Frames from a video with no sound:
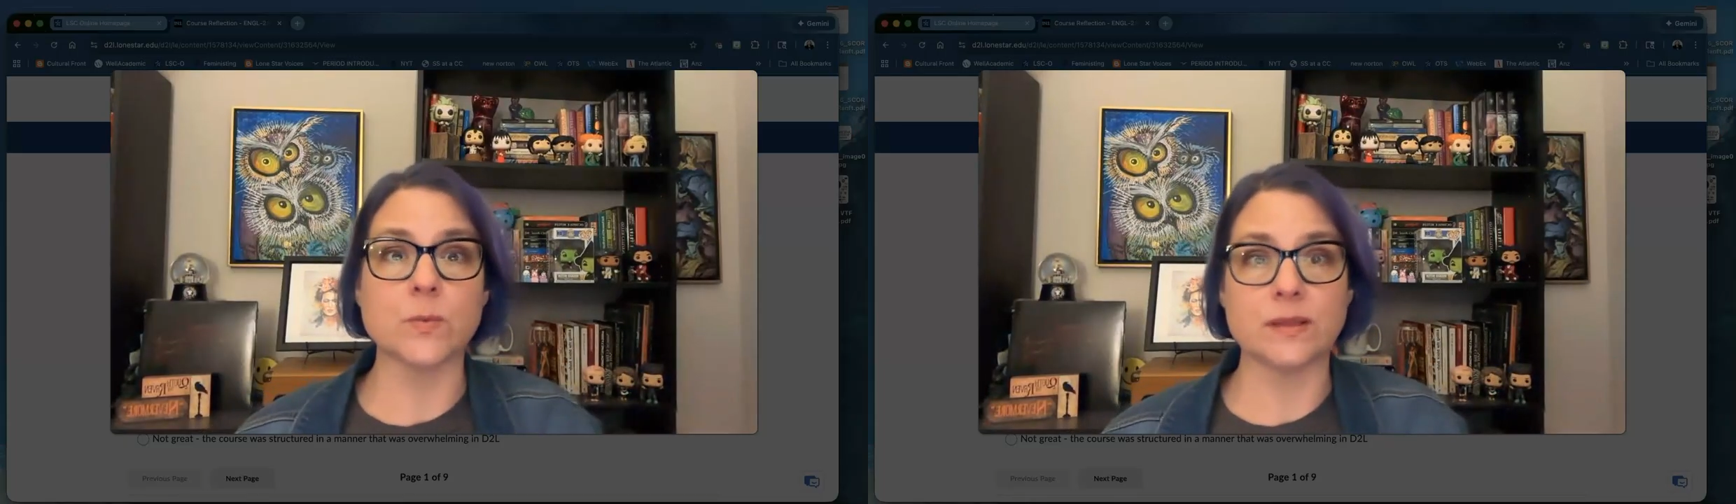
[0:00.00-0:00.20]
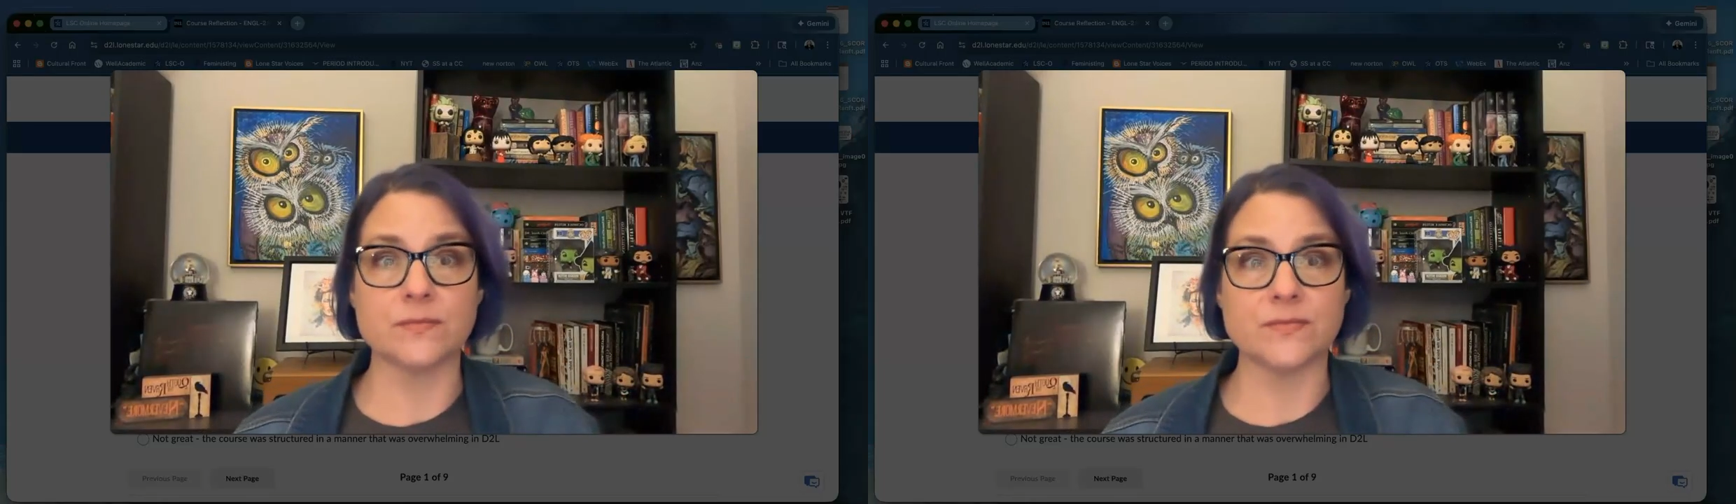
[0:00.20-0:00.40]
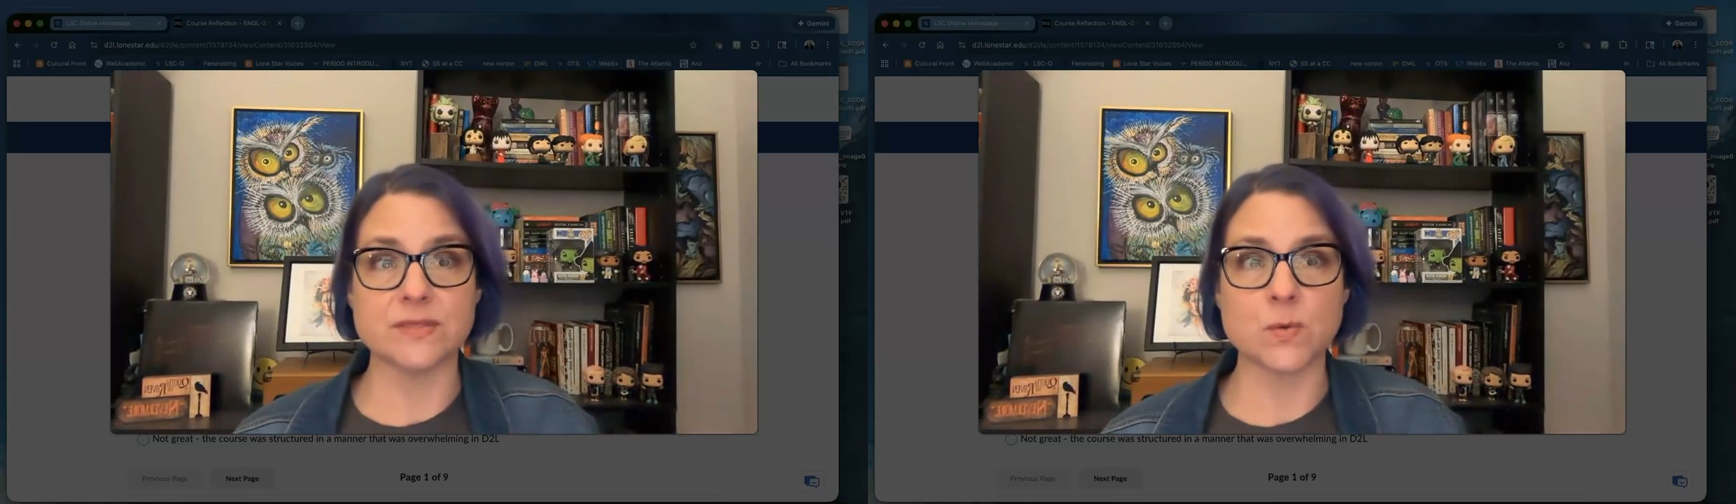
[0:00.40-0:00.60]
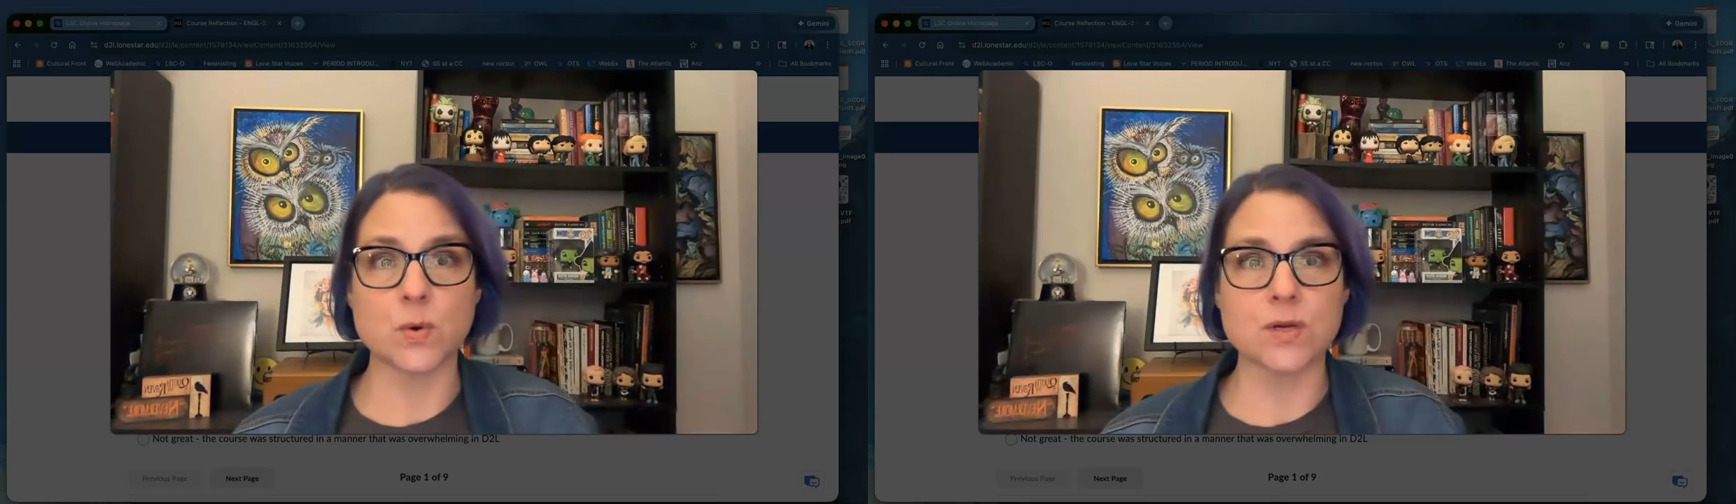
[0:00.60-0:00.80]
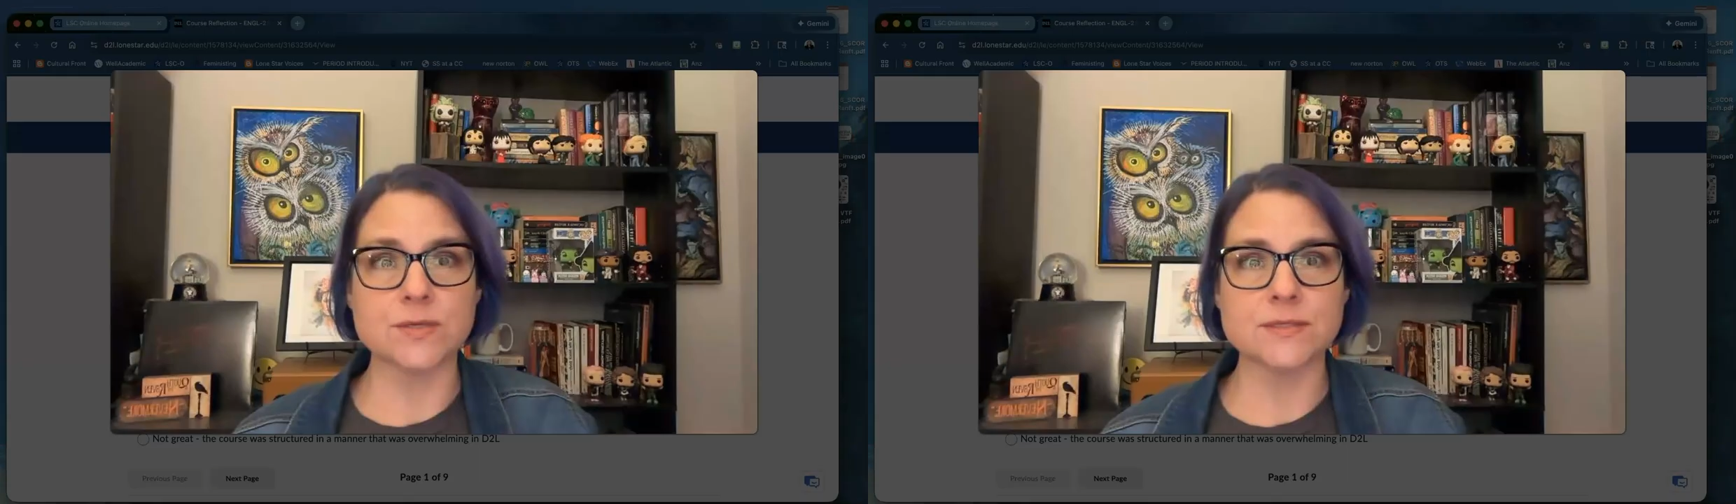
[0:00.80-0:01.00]
well in this
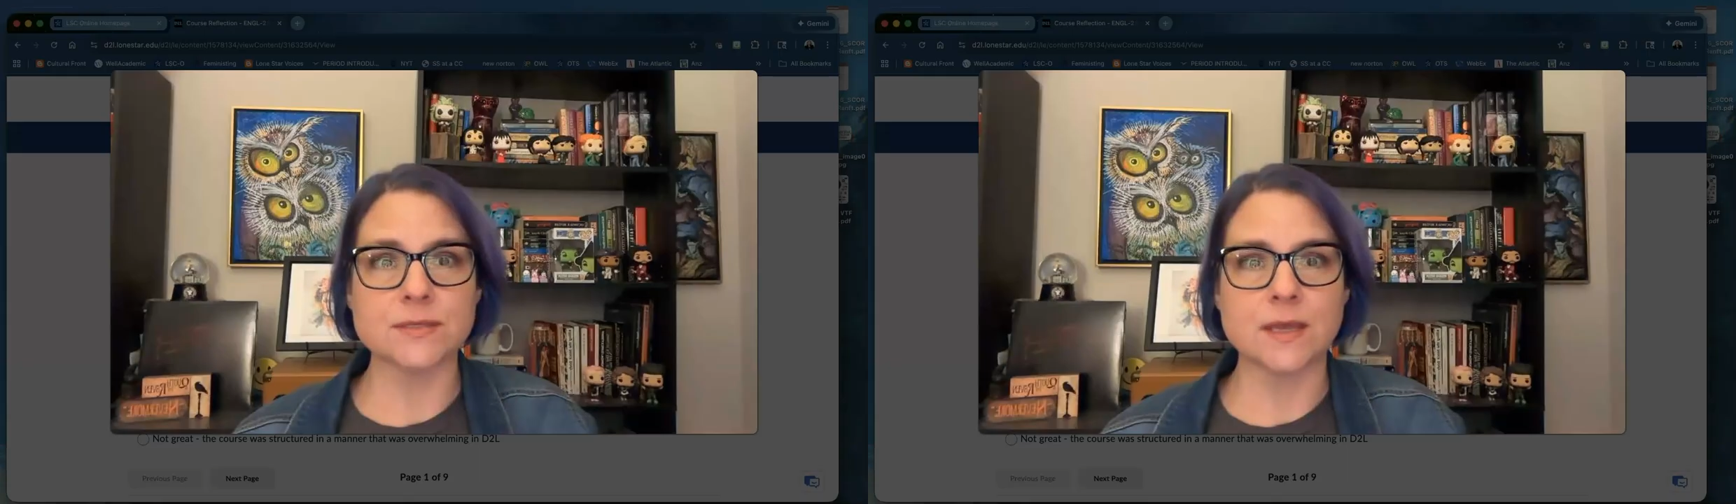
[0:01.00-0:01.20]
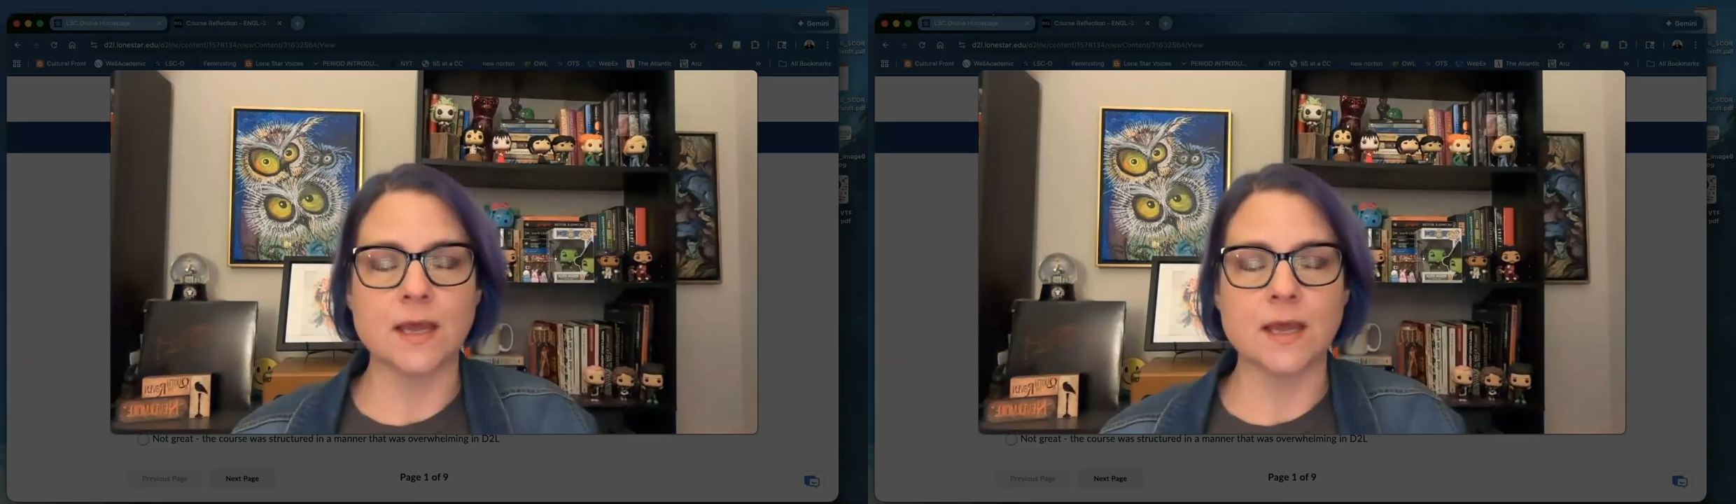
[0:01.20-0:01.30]
course?